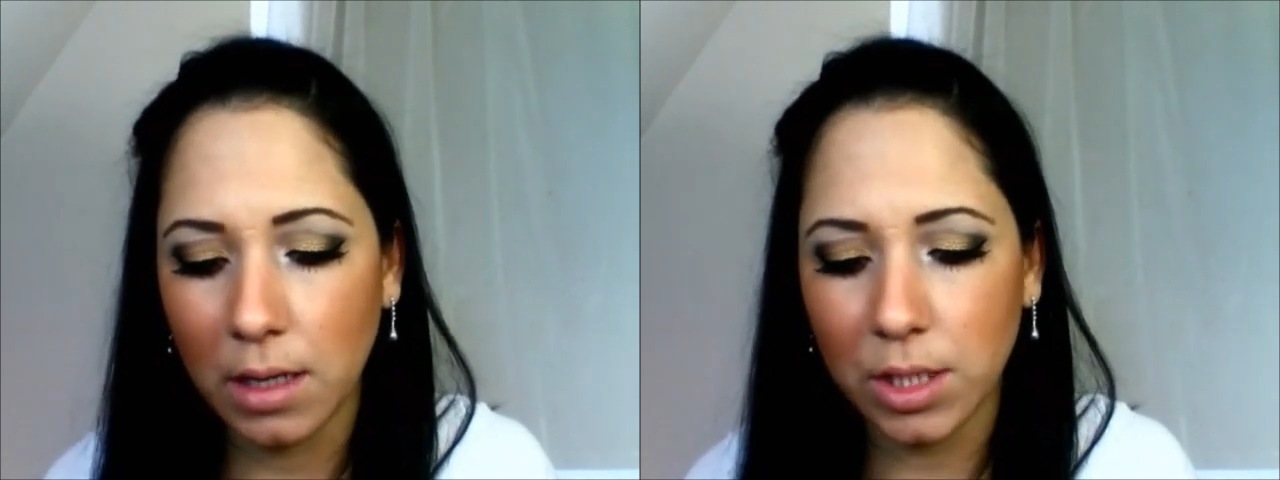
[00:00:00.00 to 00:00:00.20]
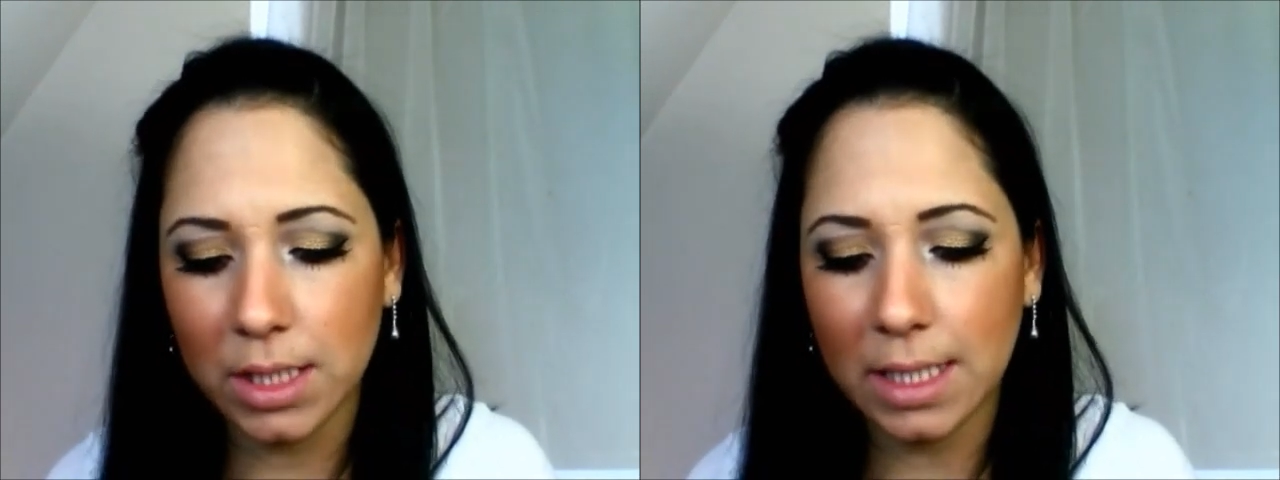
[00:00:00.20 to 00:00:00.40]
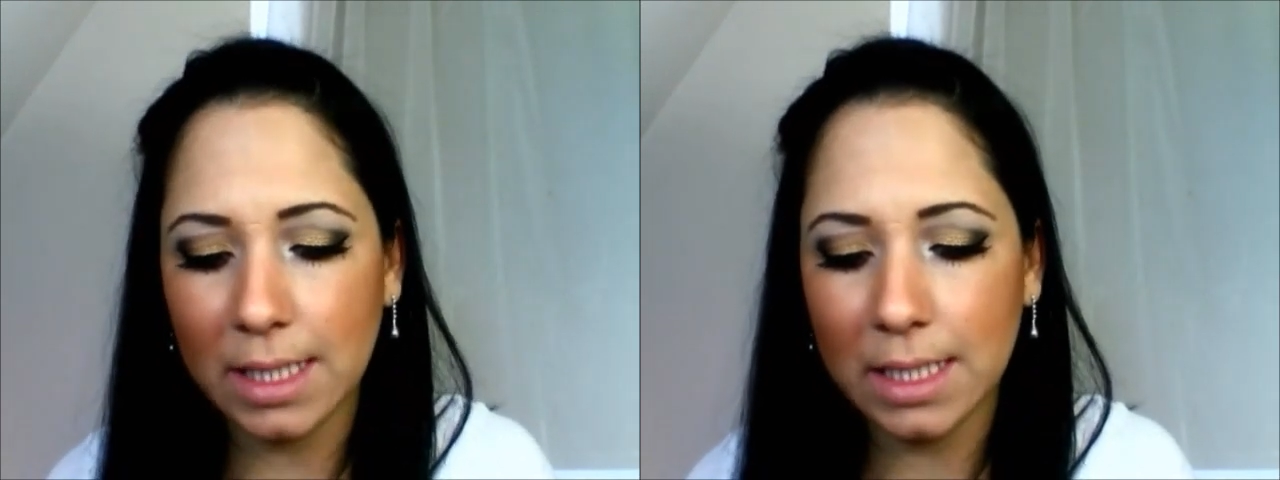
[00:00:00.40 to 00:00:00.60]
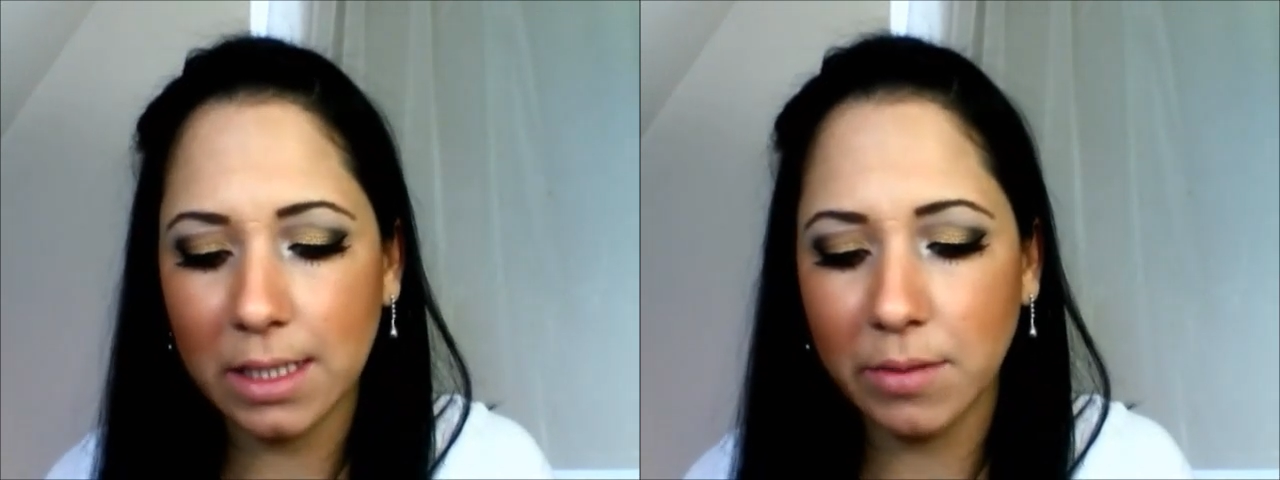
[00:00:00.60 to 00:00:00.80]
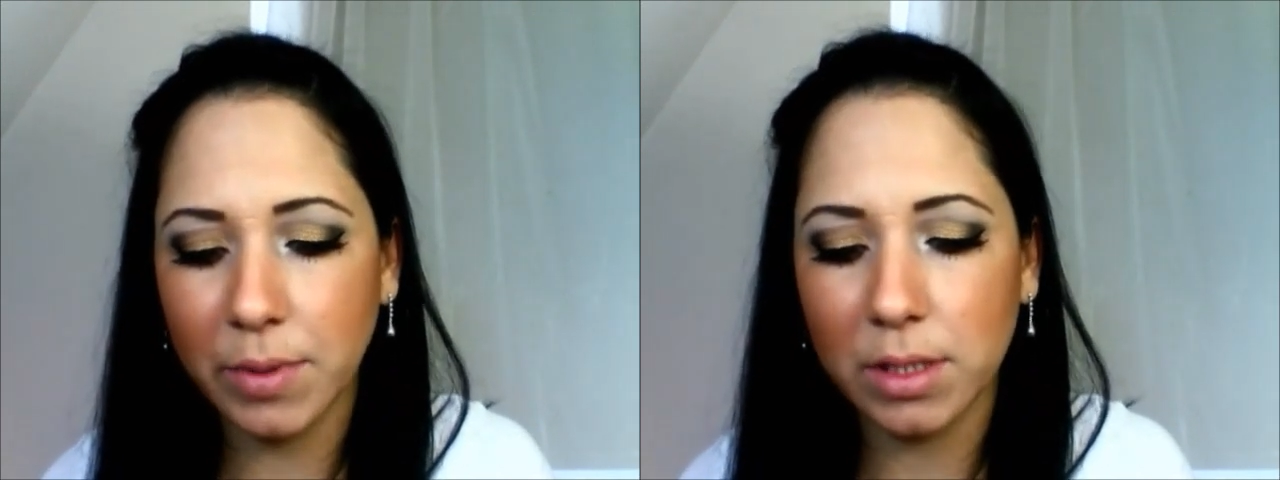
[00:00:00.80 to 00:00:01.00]
Just a
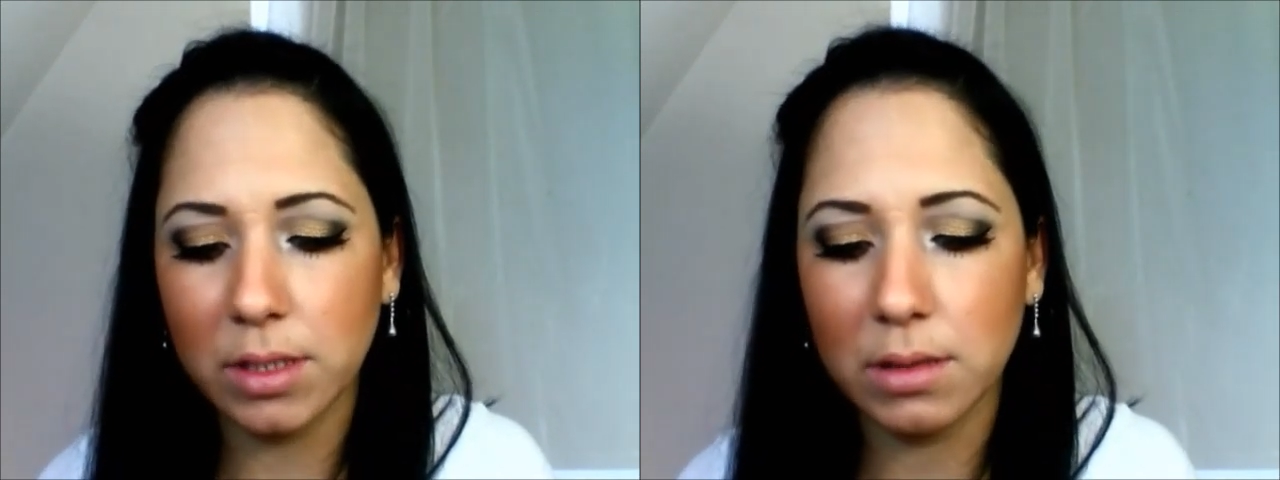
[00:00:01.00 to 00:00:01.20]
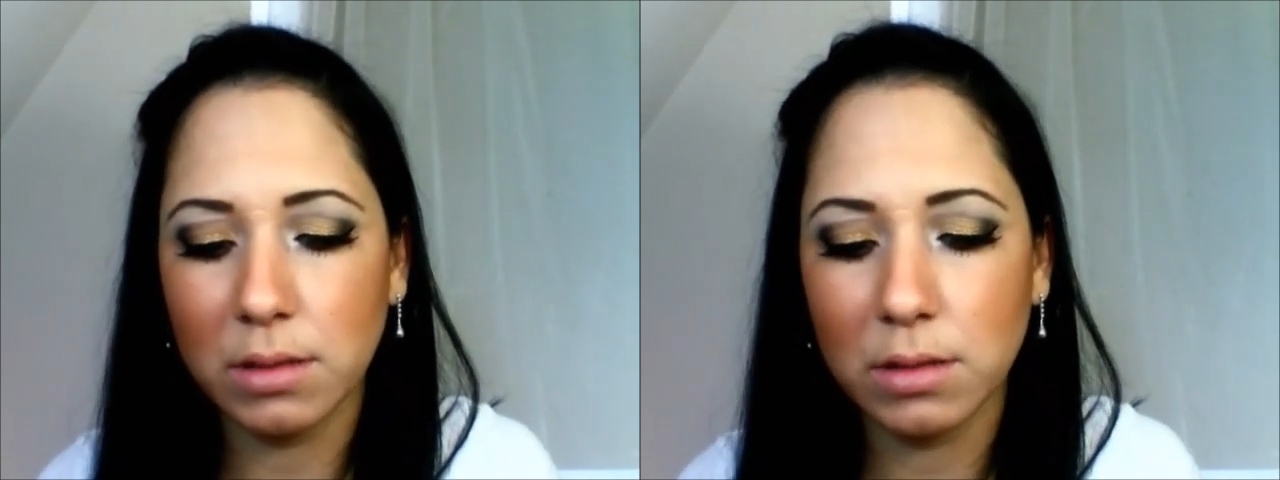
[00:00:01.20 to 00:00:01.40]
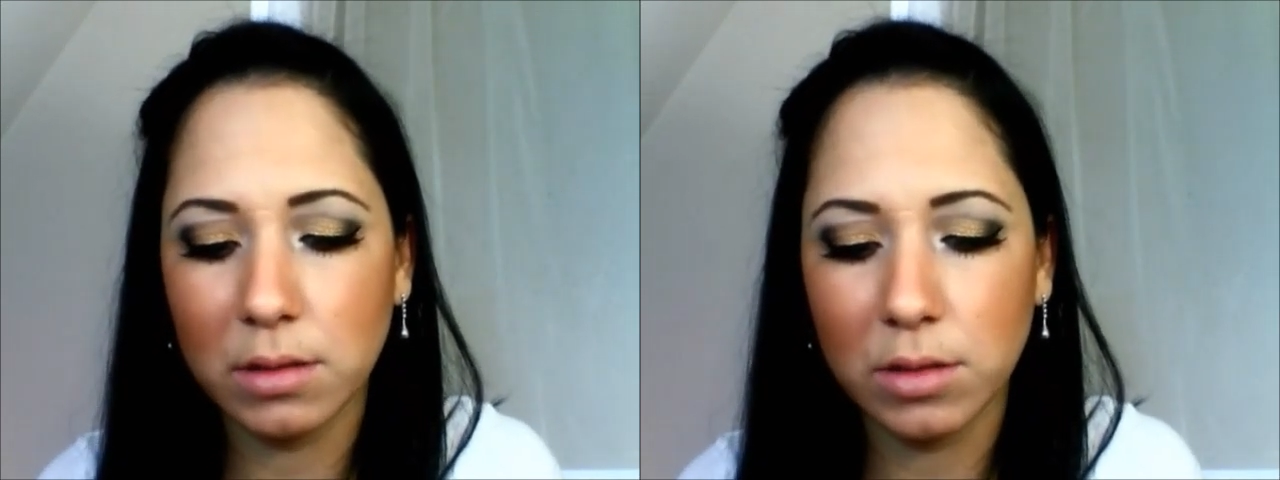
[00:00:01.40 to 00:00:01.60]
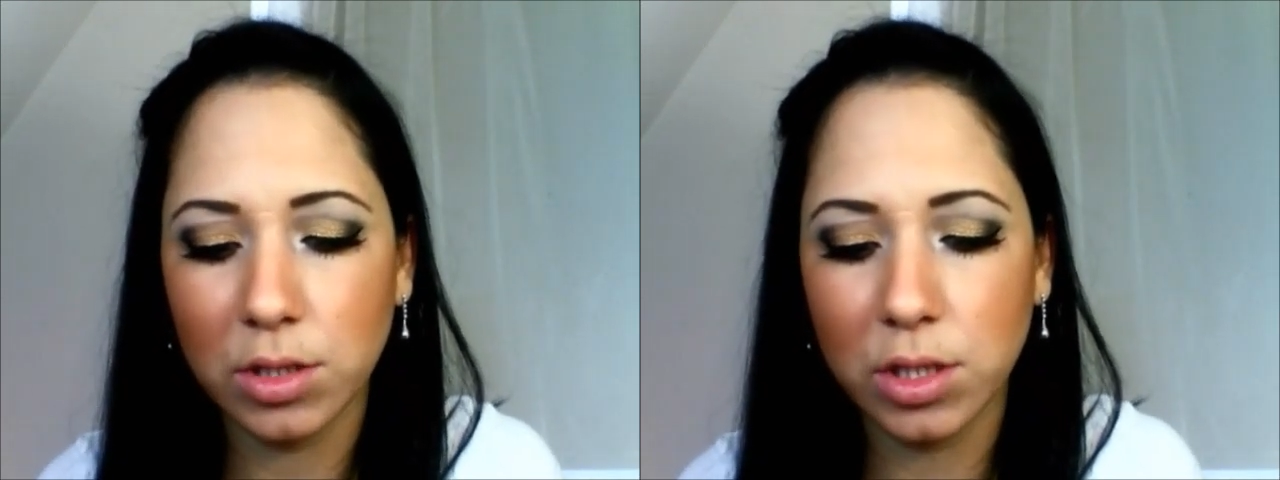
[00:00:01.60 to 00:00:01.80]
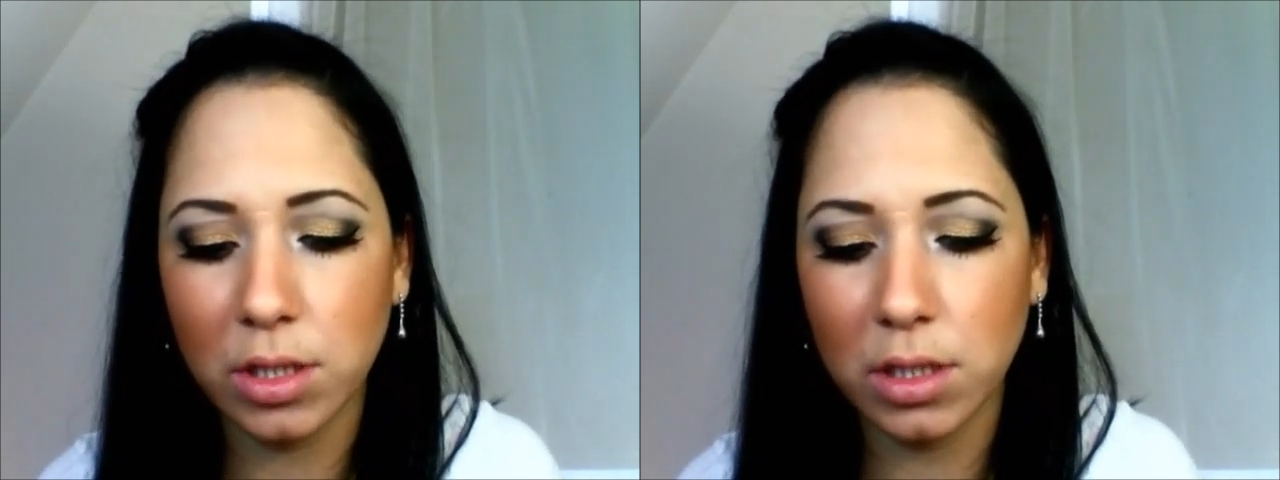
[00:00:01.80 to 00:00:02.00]
little bit,
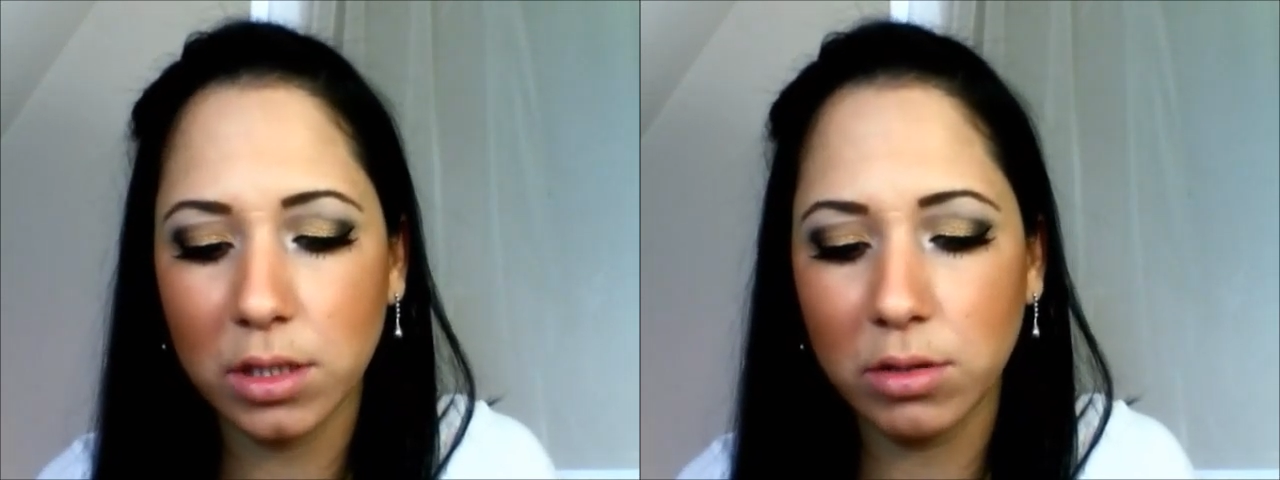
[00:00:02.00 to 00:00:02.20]
just